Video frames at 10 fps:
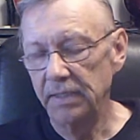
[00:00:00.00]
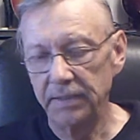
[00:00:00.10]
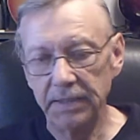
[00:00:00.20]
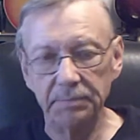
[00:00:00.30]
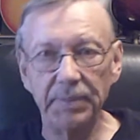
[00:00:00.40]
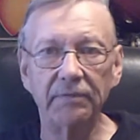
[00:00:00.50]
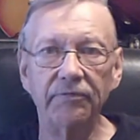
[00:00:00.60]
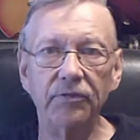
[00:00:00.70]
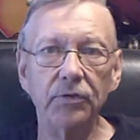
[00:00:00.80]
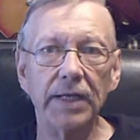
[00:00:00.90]
these big
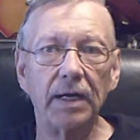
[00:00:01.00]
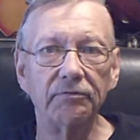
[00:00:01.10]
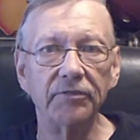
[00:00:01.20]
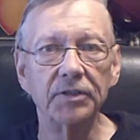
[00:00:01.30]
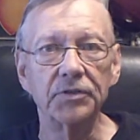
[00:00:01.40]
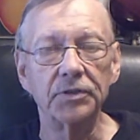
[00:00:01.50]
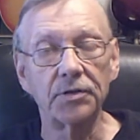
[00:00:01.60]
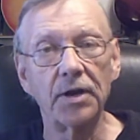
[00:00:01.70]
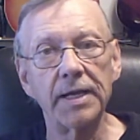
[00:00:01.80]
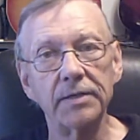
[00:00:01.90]
food outfits are
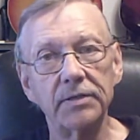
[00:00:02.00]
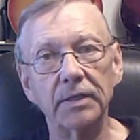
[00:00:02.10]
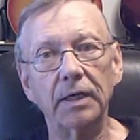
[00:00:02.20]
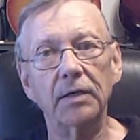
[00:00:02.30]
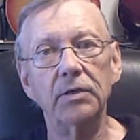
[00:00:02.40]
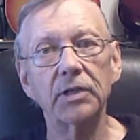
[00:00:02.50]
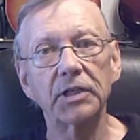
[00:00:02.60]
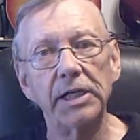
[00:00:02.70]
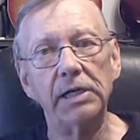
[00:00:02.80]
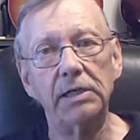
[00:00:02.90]
trying to
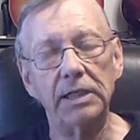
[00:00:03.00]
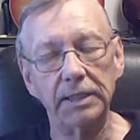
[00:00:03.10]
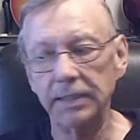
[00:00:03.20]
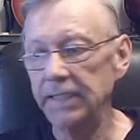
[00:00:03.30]
hook you on.